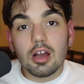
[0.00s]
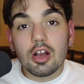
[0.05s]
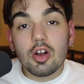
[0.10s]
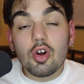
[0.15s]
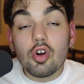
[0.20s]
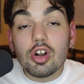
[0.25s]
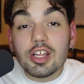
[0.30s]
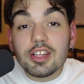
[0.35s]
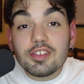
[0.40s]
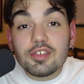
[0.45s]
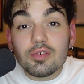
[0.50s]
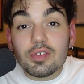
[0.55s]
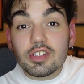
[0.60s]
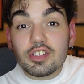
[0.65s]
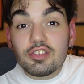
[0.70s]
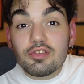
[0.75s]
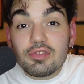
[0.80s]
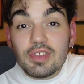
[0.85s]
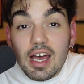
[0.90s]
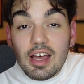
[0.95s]
According to a
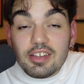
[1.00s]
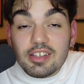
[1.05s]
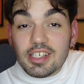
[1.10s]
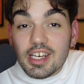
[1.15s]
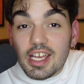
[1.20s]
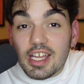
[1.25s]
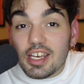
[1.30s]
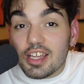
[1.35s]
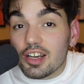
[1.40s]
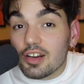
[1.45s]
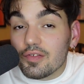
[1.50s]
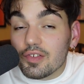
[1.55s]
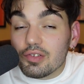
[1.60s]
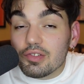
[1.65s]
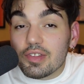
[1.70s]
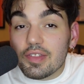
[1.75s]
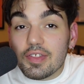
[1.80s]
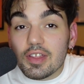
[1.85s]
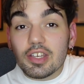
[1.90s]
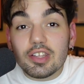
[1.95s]
2008 interview
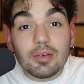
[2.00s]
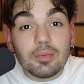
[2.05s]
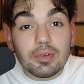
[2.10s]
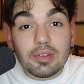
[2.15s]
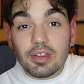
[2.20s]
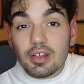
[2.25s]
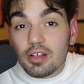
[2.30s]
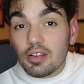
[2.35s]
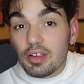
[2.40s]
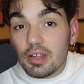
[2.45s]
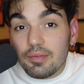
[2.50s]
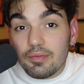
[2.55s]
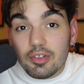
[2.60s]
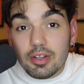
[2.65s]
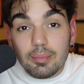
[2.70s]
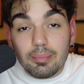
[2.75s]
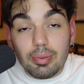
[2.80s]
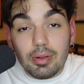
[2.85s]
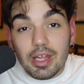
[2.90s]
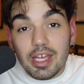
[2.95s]
that they did with the
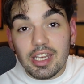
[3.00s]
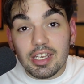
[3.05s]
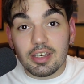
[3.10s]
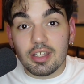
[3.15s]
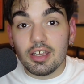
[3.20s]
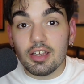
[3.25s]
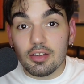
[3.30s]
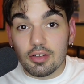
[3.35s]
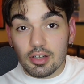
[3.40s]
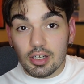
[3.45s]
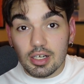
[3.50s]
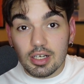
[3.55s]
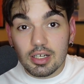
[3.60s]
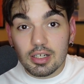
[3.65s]
Cleveland Plain Dealer,